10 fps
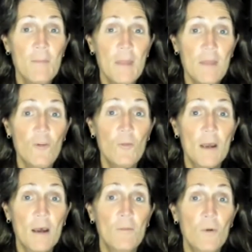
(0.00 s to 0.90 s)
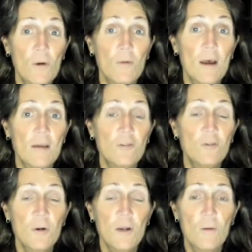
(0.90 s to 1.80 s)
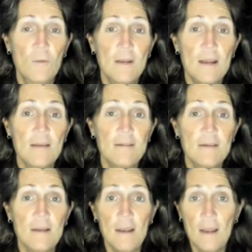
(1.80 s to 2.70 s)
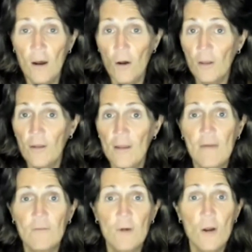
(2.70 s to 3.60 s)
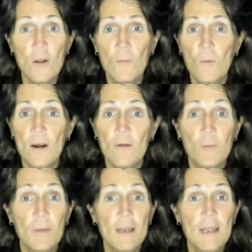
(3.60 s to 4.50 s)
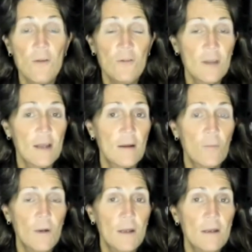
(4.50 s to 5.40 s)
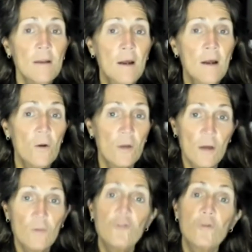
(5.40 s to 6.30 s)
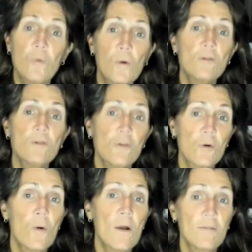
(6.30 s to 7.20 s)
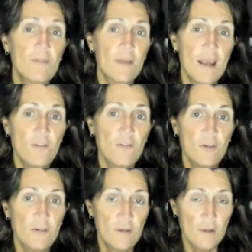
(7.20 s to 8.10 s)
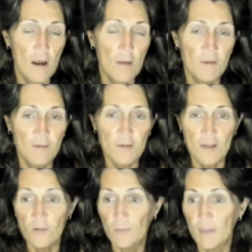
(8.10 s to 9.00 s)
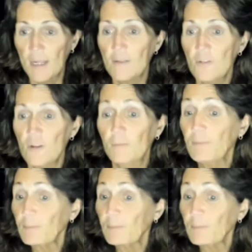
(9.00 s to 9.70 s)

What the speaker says: if you become your own customer here with DAC. All of that volume, whatever plan you sign up with, goes towards your qualifications in the compensation plan. So